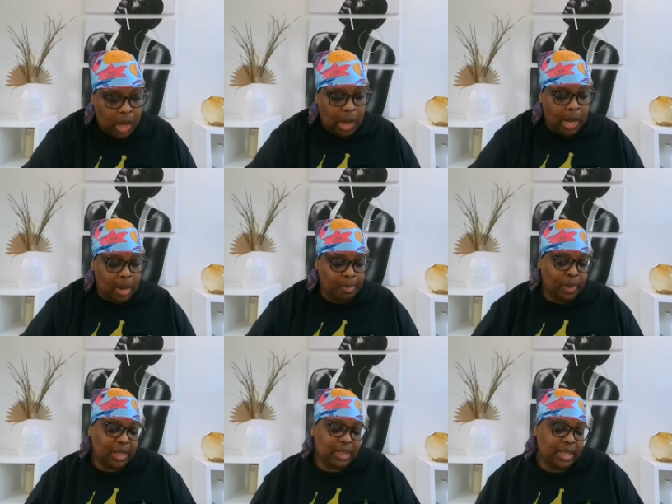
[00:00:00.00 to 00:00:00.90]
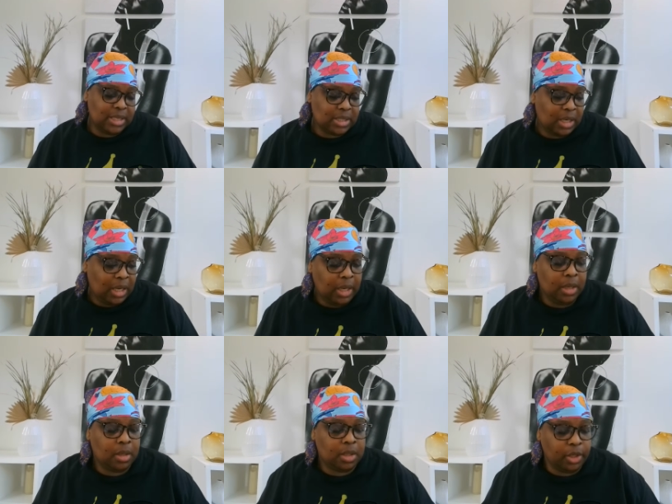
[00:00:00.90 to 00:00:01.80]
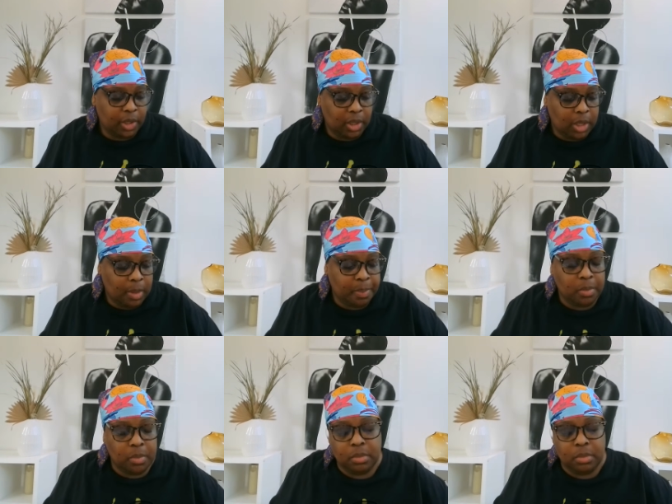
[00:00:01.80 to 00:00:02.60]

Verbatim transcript: Um, well, at least he cleared it up.